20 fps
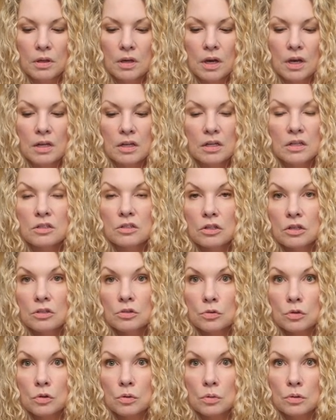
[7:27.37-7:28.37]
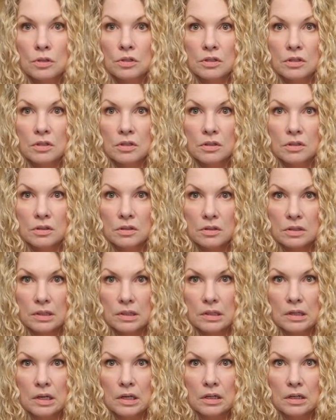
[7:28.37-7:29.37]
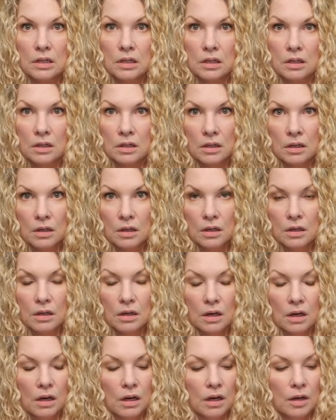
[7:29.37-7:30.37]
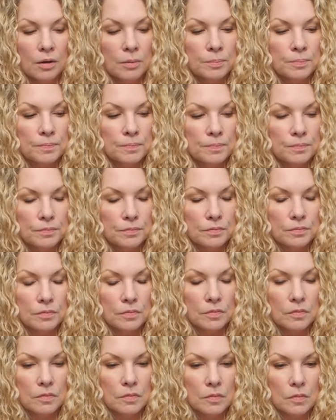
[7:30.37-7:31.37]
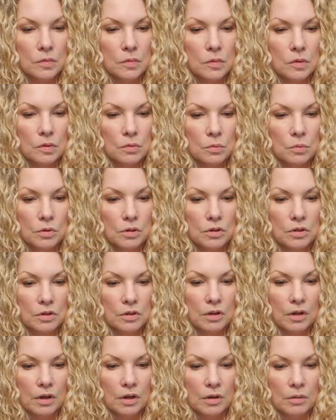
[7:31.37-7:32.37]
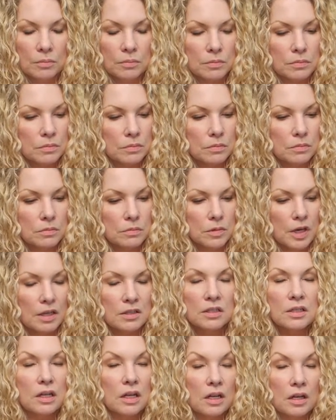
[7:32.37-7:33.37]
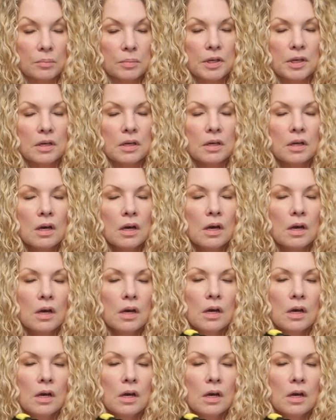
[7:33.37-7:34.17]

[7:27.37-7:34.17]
And it does record in 1080 um, with, um, yeah, 1080p.